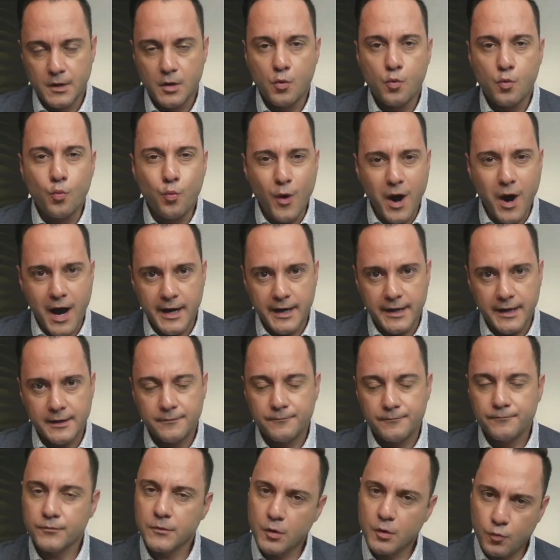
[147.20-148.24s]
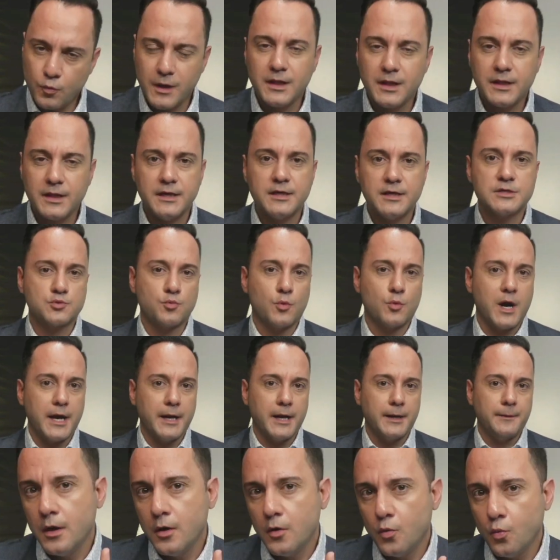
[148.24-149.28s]
Why? Well, here's why.
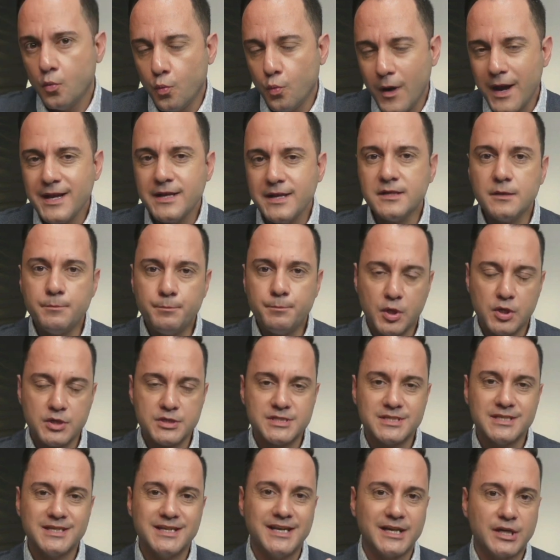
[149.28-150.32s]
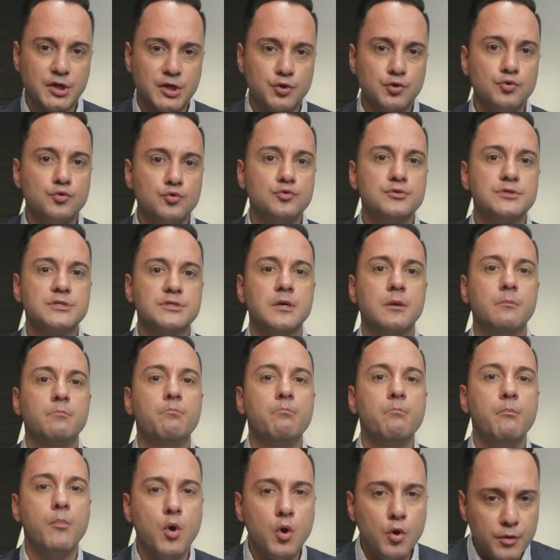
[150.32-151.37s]
When the person accrues
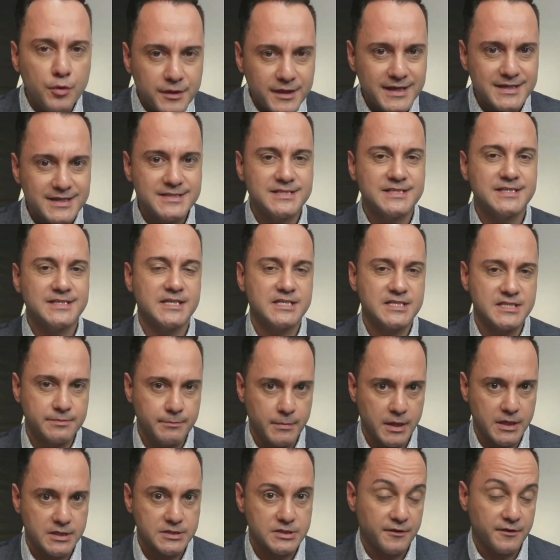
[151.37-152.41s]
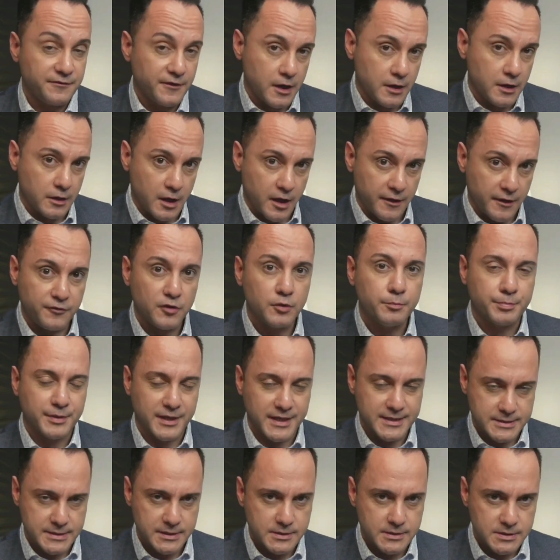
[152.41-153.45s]
more than 6 months of unlawful
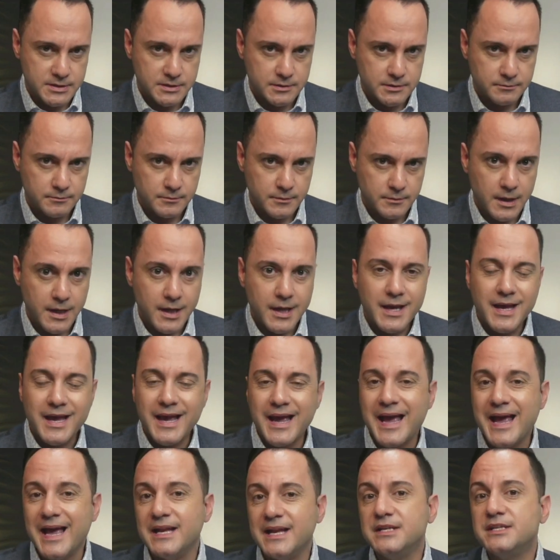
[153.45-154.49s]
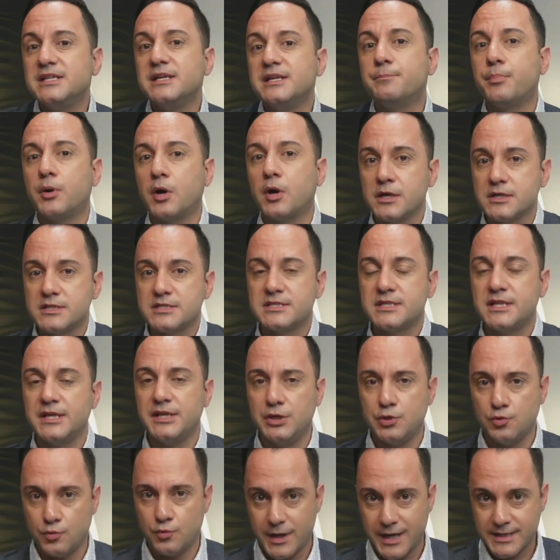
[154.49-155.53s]
presence and departs the
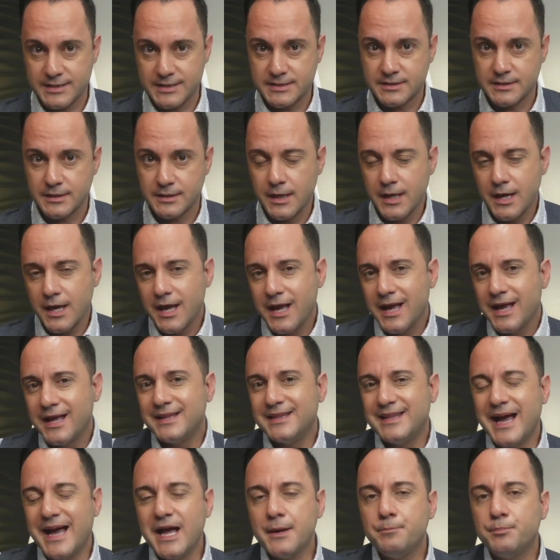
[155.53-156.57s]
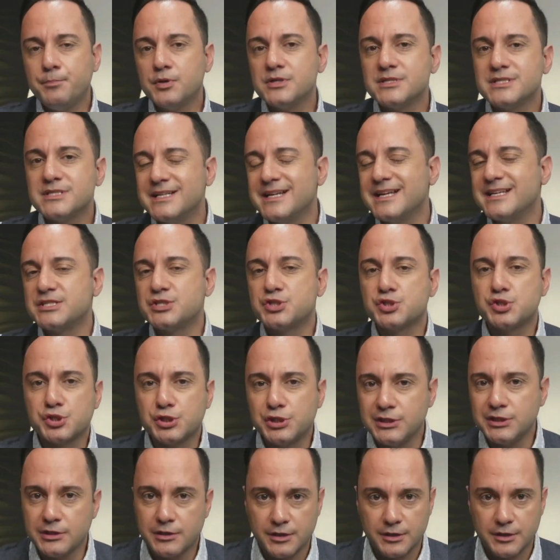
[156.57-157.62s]
US, that person has
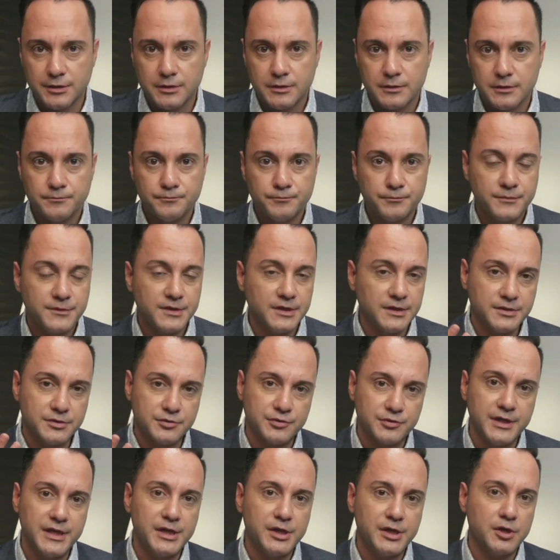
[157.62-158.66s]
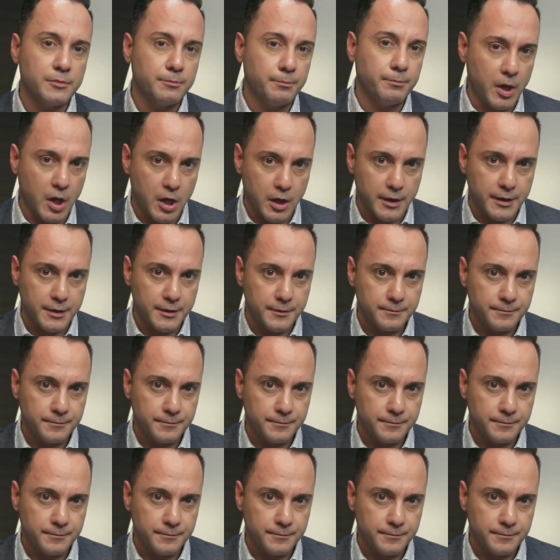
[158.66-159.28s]
triggered the 3-year bar.